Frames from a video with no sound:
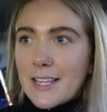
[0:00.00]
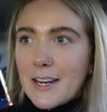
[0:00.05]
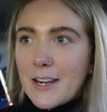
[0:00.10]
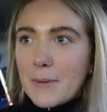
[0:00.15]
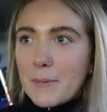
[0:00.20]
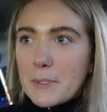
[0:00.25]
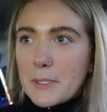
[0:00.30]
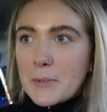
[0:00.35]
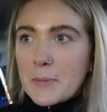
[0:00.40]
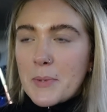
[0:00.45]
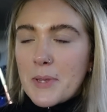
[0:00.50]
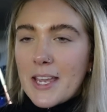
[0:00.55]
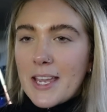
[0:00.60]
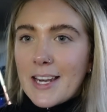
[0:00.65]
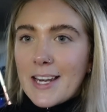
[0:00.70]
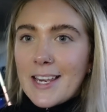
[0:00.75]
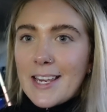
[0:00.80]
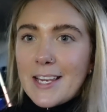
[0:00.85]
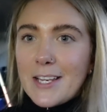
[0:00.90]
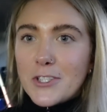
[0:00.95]
that I'm just being
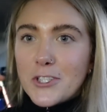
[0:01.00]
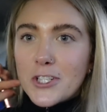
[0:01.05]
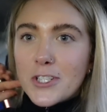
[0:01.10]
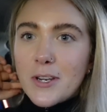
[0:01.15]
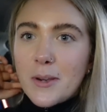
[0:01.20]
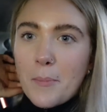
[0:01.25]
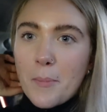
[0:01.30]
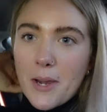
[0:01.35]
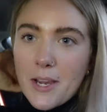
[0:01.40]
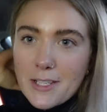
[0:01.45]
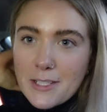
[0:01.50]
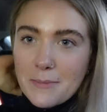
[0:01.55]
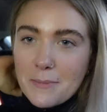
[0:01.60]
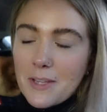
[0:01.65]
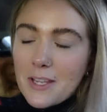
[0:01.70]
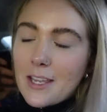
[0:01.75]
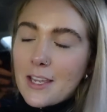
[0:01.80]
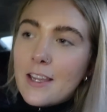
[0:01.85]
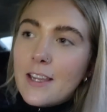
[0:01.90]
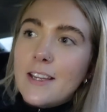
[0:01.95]
an idiot and buying
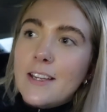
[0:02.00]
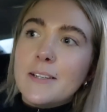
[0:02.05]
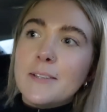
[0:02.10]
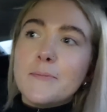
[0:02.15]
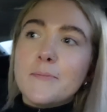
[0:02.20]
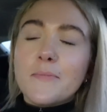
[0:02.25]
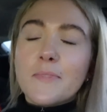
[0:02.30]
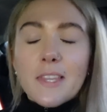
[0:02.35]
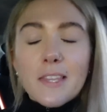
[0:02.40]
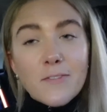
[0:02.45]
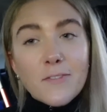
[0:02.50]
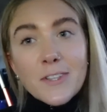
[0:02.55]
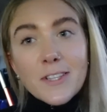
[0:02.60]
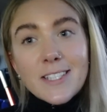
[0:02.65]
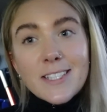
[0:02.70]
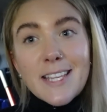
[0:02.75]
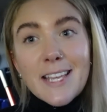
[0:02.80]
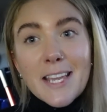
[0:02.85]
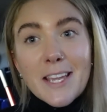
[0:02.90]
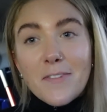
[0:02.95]
something for
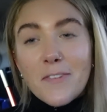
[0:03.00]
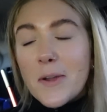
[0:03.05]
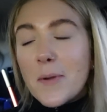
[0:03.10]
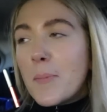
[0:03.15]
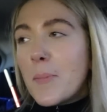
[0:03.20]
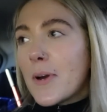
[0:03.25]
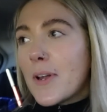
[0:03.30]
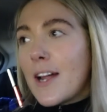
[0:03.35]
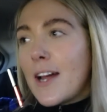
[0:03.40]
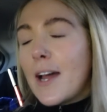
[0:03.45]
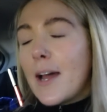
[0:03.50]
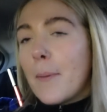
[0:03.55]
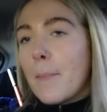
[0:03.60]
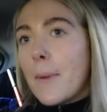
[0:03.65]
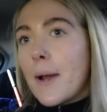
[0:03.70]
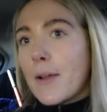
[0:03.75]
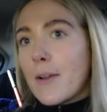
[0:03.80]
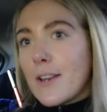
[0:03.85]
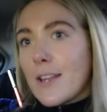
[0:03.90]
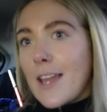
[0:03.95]
the sake of it. But
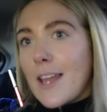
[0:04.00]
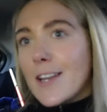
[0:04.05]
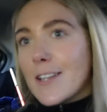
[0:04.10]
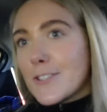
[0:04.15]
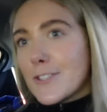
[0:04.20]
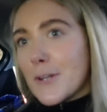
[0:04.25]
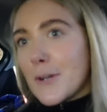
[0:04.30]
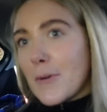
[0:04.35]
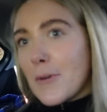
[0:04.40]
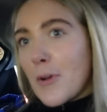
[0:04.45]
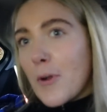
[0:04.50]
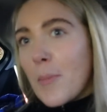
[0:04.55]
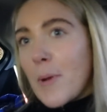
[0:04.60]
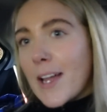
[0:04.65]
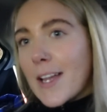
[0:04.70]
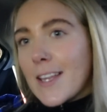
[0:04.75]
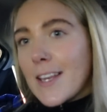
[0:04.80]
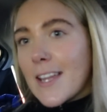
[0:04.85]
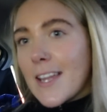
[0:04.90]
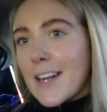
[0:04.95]
I'm going to get it. I'm going to go
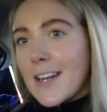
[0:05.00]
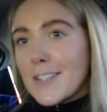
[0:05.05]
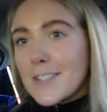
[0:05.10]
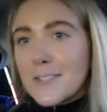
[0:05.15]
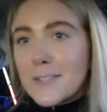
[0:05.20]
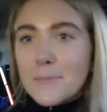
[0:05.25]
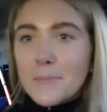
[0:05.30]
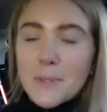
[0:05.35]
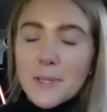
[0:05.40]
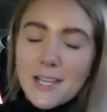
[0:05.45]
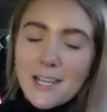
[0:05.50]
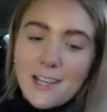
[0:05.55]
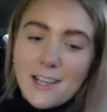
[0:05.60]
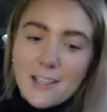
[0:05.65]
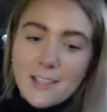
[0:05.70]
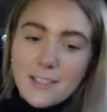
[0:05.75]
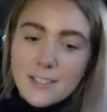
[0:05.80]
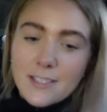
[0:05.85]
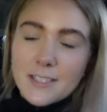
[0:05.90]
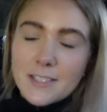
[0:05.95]
back in and get it,
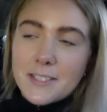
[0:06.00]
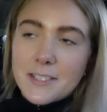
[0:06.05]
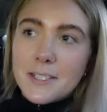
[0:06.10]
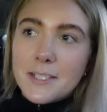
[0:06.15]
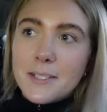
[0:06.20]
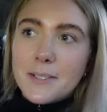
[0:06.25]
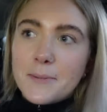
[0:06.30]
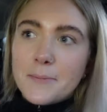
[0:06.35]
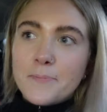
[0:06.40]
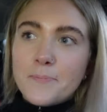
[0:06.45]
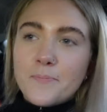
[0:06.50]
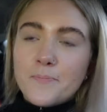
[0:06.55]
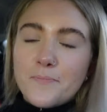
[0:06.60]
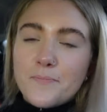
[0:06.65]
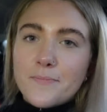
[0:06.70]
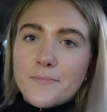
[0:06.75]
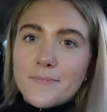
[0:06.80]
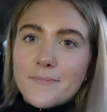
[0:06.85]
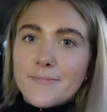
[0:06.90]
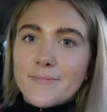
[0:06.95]
because
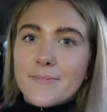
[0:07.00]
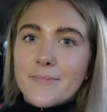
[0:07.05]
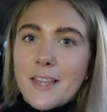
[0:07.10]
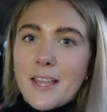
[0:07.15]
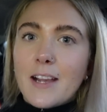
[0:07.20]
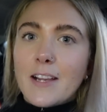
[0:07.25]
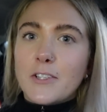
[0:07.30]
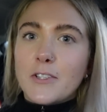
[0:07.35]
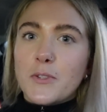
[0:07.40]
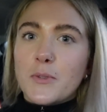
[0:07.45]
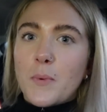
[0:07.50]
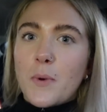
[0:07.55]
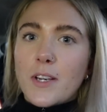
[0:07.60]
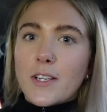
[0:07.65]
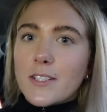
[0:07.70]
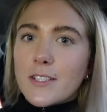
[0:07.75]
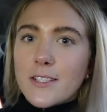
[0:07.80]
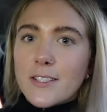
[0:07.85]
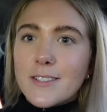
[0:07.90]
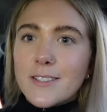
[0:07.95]
I just
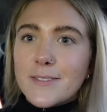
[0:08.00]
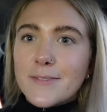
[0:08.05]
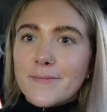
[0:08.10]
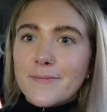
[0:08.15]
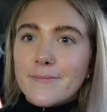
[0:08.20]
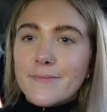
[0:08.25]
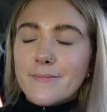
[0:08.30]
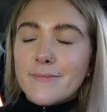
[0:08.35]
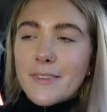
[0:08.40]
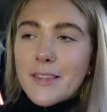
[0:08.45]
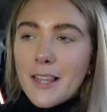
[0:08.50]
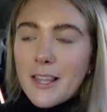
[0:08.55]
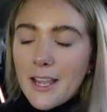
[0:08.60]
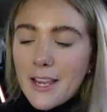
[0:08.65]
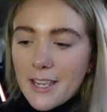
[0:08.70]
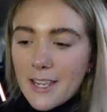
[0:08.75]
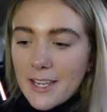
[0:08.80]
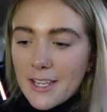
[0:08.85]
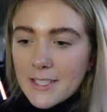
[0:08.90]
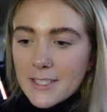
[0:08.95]
want it.
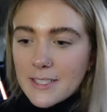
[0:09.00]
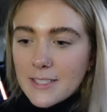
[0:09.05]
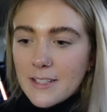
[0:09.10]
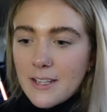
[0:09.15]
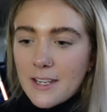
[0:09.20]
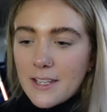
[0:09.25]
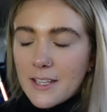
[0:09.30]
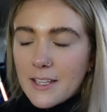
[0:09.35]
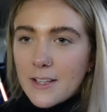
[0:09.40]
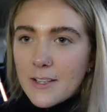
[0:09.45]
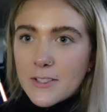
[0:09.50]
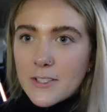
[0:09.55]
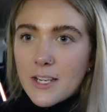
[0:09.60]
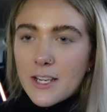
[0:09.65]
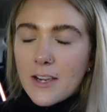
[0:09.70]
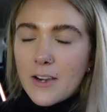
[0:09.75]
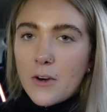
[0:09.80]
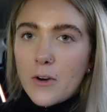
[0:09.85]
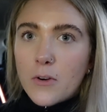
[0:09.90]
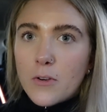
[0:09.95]
Like, it's, I think there's
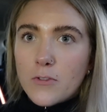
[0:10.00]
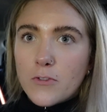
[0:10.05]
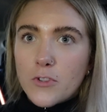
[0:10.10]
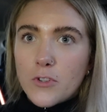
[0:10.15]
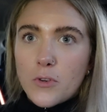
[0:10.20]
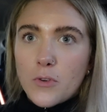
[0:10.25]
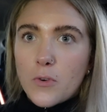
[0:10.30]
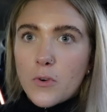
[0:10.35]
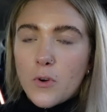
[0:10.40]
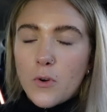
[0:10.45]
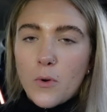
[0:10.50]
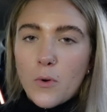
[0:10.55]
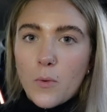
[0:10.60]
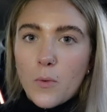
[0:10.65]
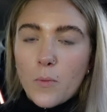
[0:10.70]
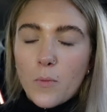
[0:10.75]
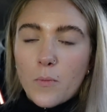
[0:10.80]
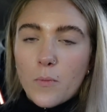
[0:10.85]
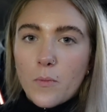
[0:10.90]
like €100